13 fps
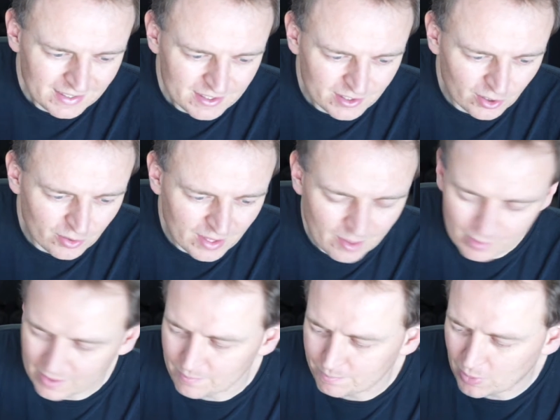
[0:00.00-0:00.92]
so that
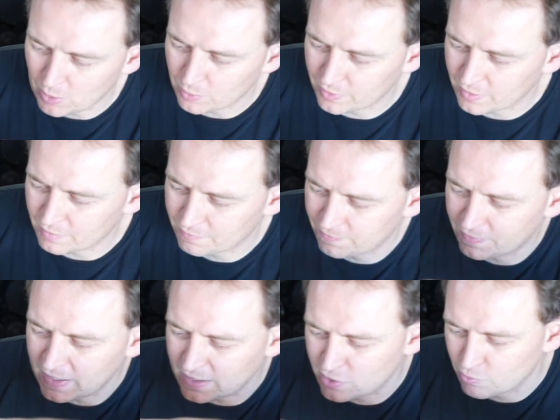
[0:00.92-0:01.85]
we can bolt the
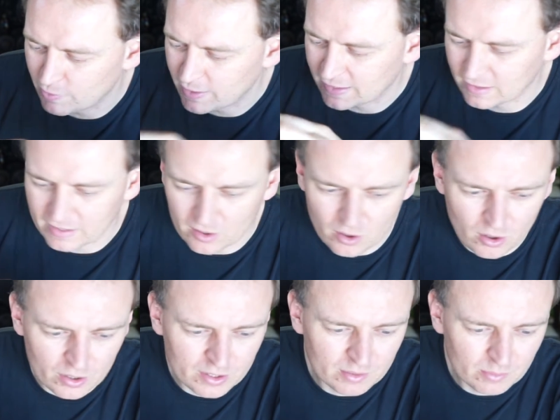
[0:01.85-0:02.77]
feet directly
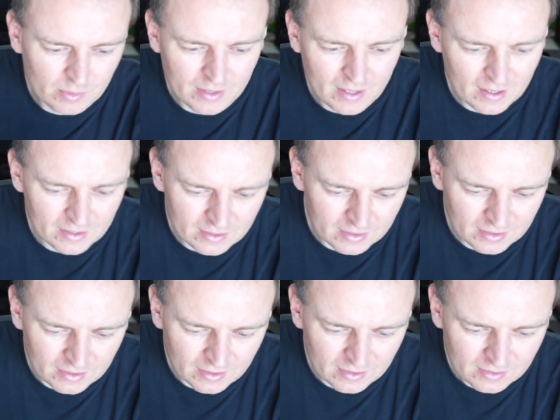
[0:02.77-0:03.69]
on without any